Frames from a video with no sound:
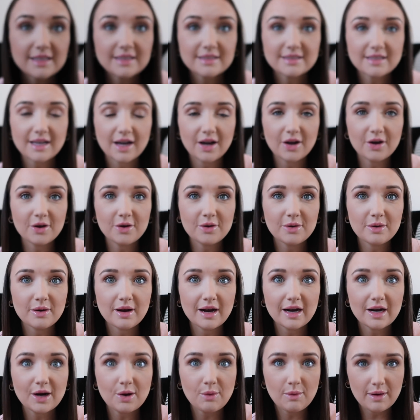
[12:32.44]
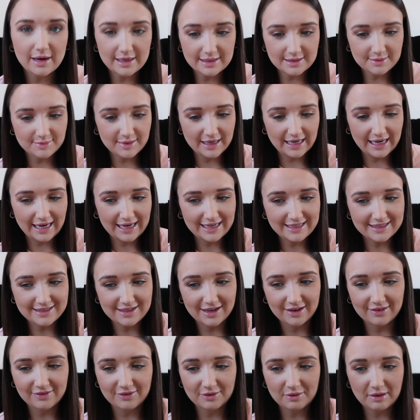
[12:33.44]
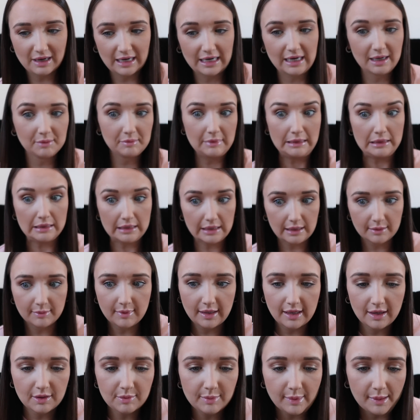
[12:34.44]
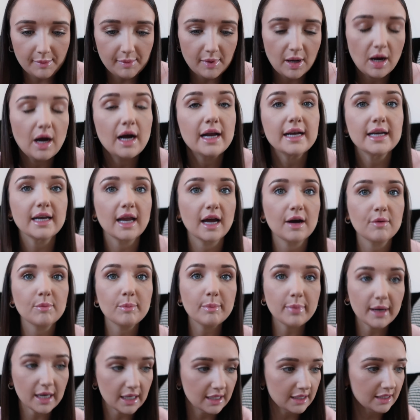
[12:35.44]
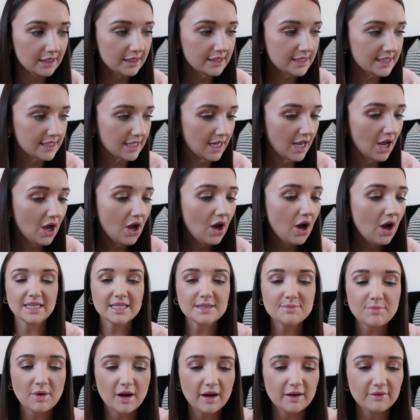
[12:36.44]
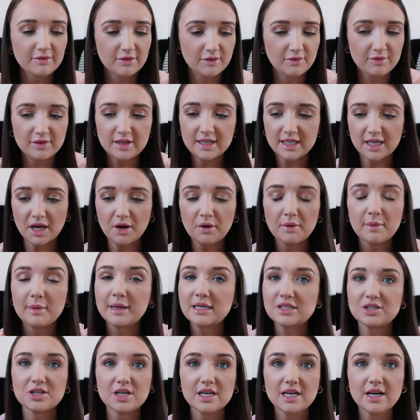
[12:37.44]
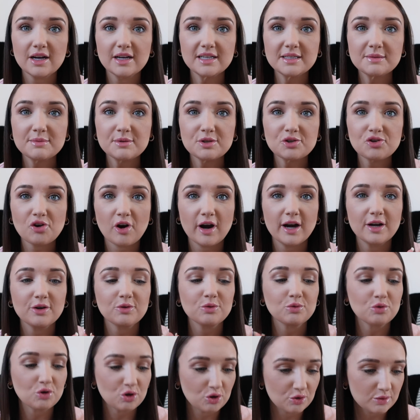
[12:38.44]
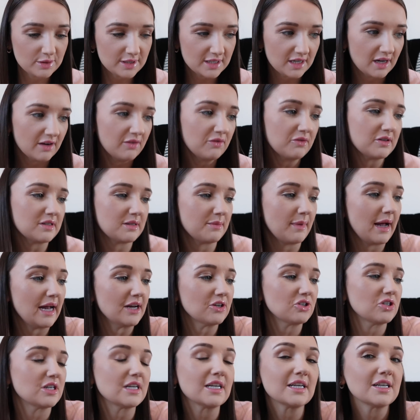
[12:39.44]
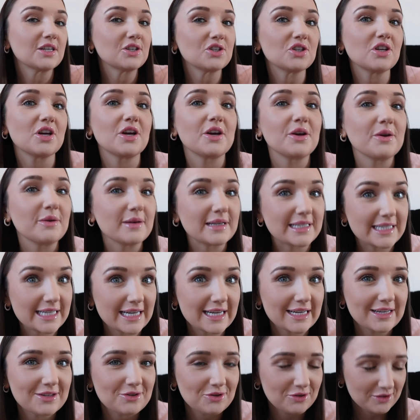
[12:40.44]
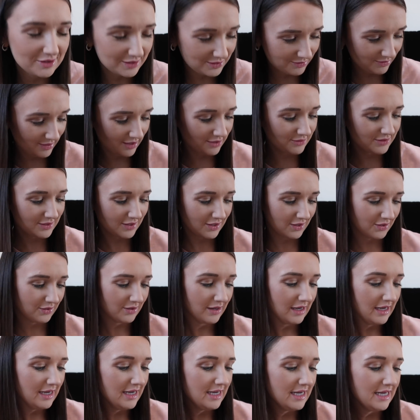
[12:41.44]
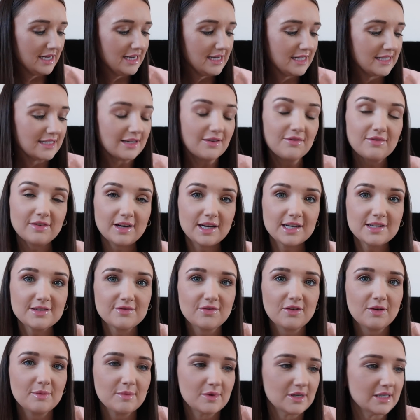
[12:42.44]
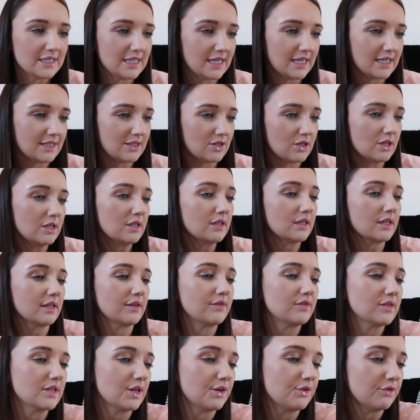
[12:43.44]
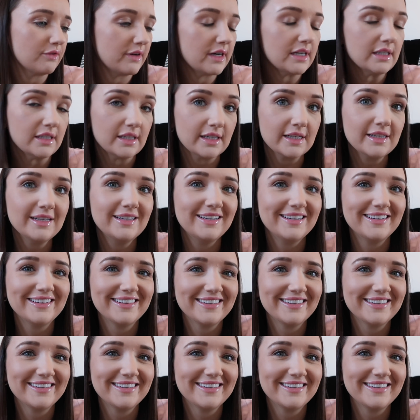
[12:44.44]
So quite a bit later. I feel like I'm going to be a little bit behind now, but this part of the video, I'm actually going to be trying all new stuff because I'm actually going to do a TikTok as well. So don't forget to follow me on TikTok if you don't already.